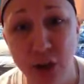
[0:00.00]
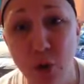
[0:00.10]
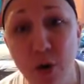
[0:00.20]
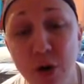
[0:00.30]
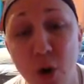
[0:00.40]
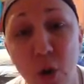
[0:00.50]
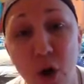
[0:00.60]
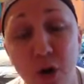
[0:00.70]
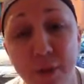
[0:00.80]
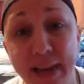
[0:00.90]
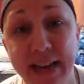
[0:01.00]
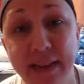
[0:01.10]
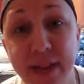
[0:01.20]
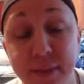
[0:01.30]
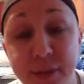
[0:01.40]
You are no longer made in
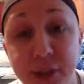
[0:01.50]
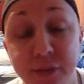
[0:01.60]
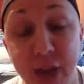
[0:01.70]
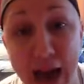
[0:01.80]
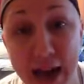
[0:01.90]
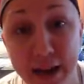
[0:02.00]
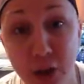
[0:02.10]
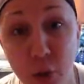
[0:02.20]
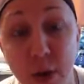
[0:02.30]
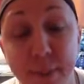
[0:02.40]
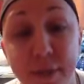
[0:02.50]
the image of God. You are